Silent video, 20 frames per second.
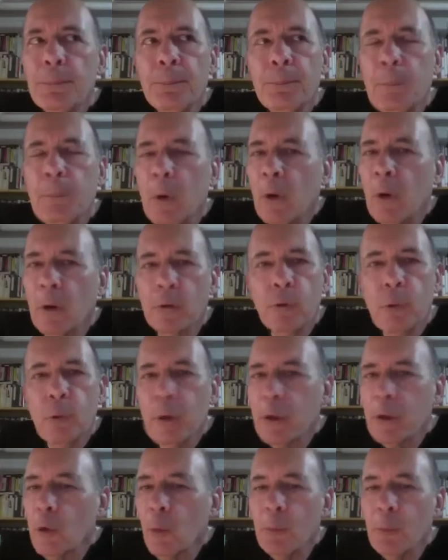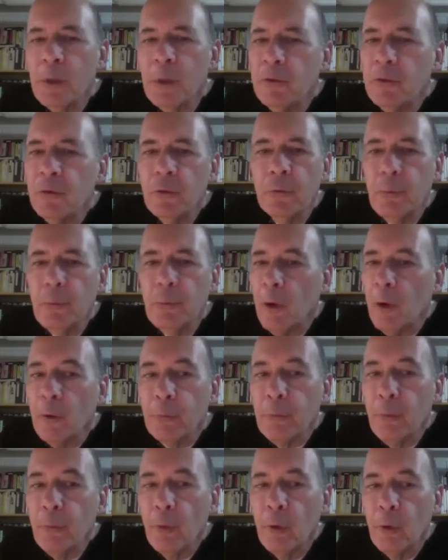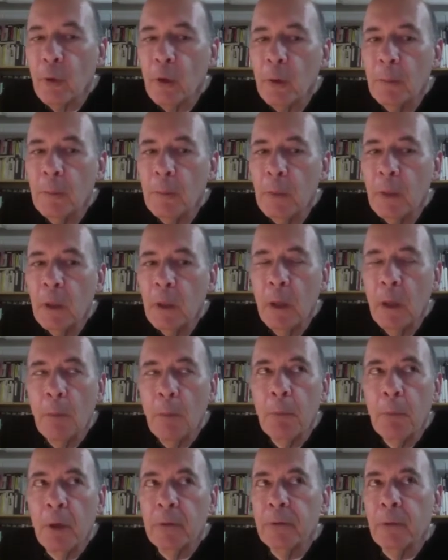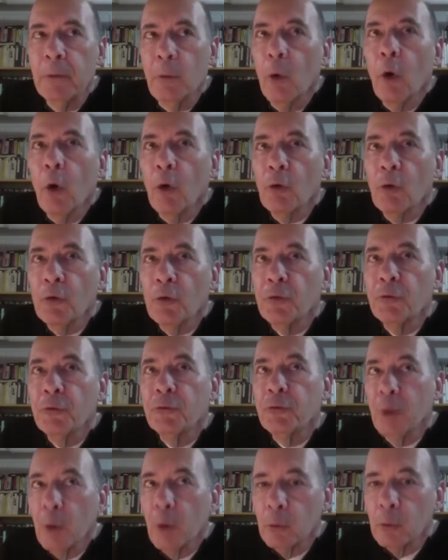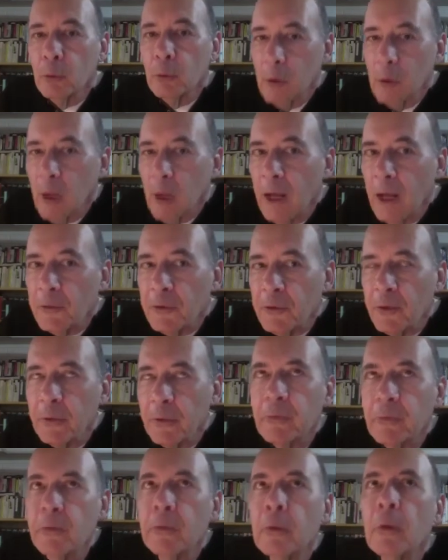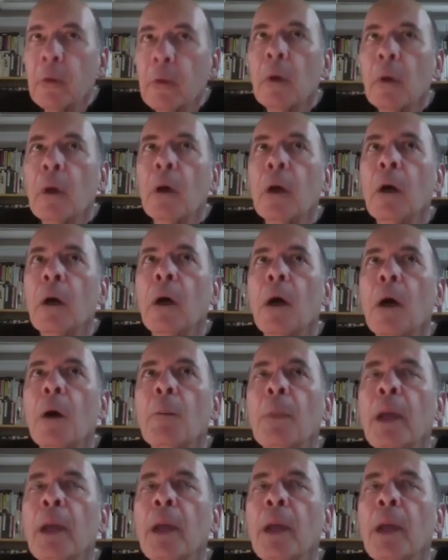art critical pieces for Art Forum, but they're all stone classics. What